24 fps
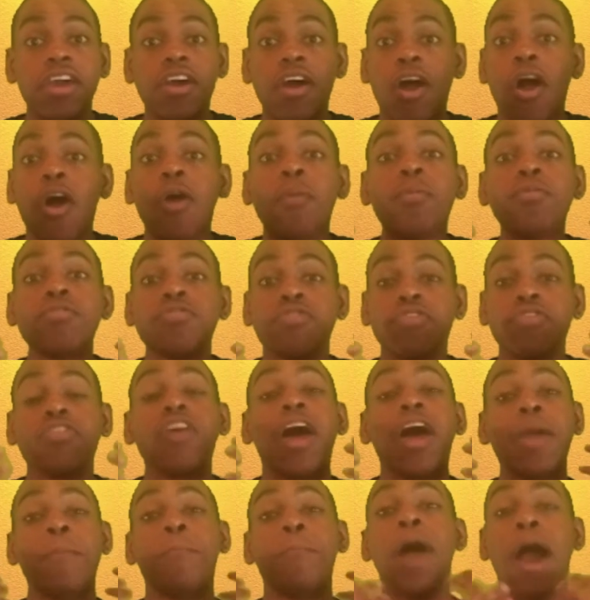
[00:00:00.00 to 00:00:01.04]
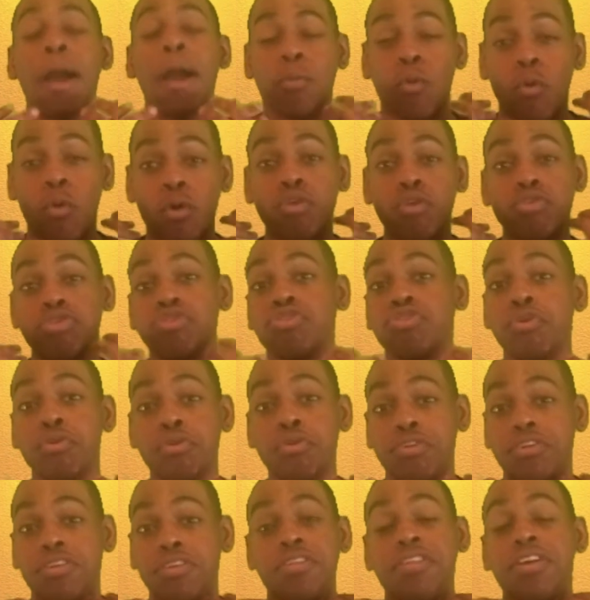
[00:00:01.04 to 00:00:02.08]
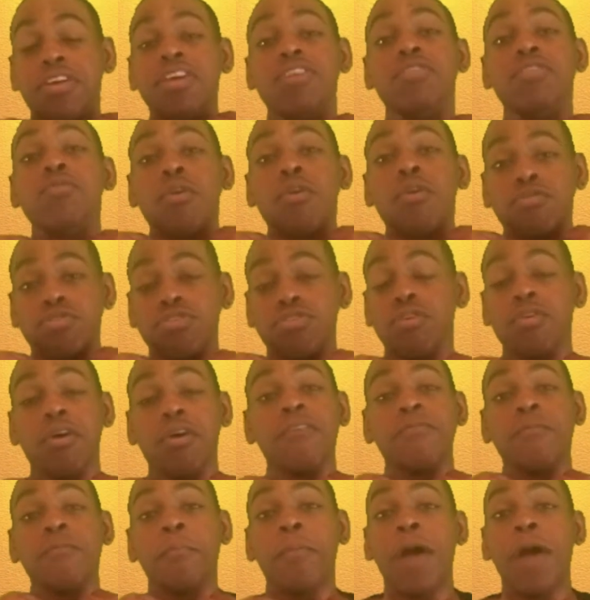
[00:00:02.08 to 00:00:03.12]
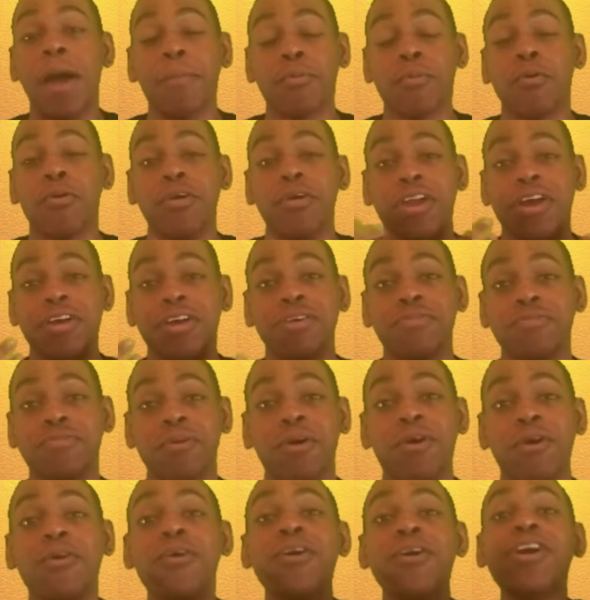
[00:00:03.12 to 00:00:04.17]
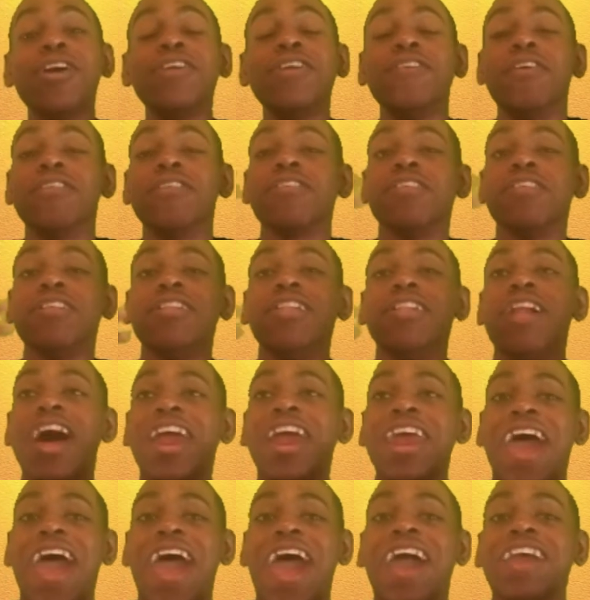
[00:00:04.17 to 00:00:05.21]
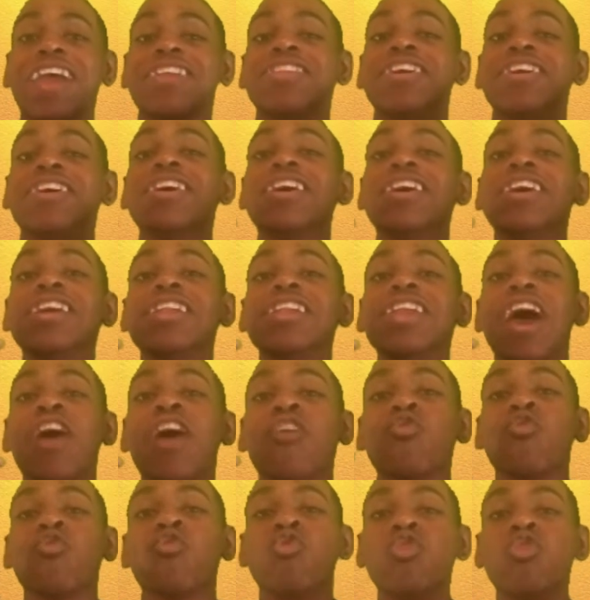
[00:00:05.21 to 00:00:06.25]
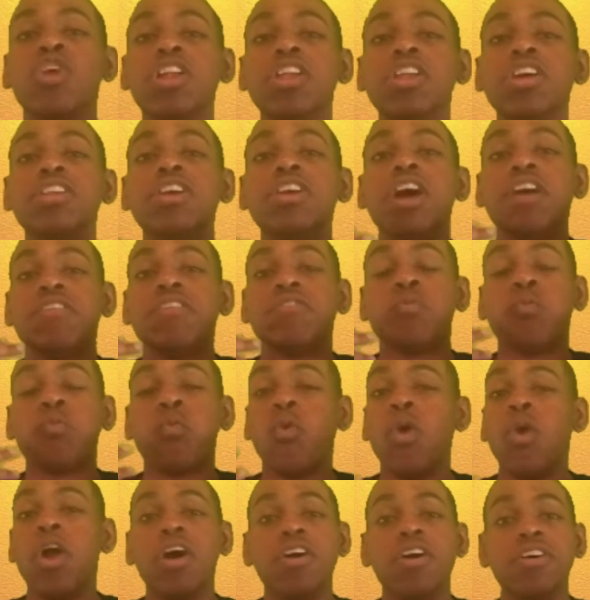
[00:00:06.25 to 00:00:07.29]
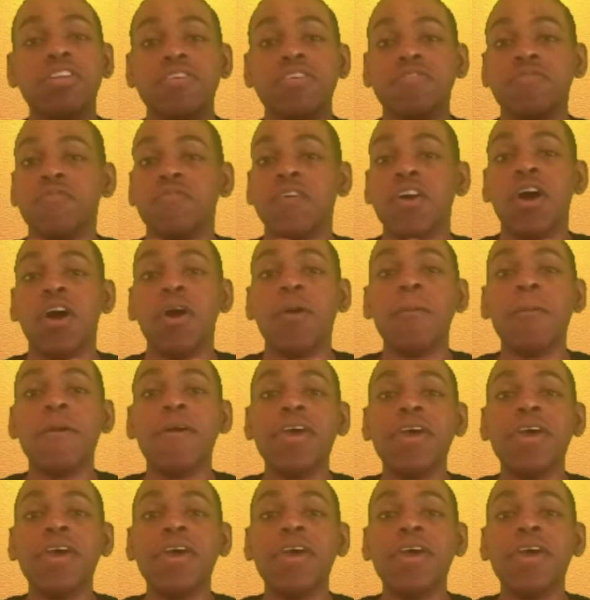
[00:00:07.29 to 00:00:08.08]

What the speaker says: almost like popcorn gonna choke, and you gonna choke off of popcorn down your throat. There's a lot of action that really does well in this film.